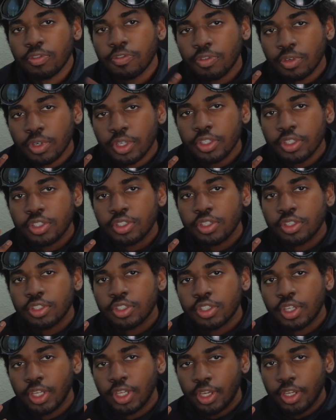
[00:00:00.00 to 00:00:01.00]
for
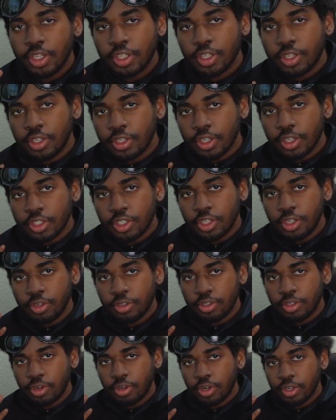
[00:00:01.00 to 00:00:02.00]
instance, I gotta get good at
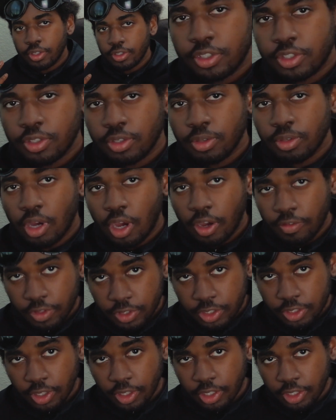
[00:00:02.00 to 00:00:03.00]
character art, so
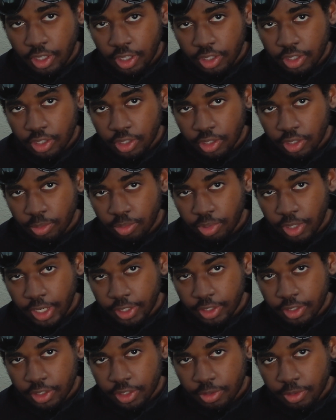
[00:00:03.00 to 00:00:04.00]
obviously I need to
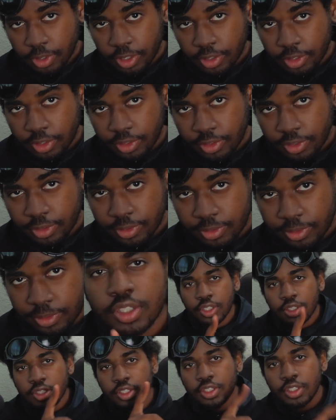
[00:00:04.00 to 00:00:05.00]
practice, right?
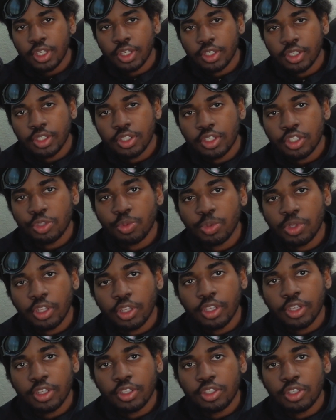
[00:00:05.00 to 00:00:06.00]
Since that is
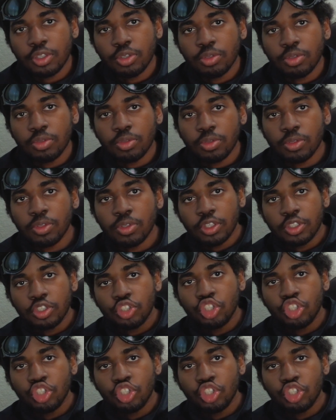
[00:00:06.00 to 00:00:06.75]
related to this